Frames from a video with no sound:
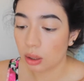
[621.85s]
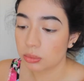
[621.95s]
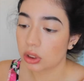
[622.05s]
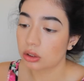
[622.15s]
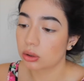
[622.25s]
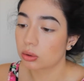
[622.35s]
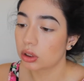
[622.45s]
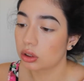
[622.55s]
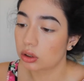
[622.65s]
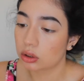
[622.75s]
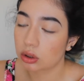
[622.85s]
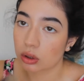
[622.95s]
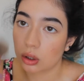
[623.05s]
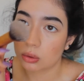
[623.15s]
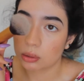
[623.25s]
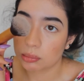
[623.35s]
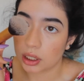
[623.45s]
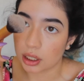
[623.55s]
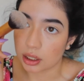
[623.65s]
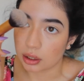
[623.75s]
I'm just going to go with
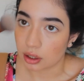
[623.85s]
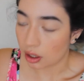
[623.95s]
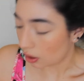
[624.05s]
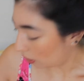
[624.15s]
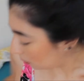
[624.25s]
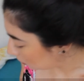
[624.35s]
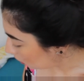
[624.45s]
my um,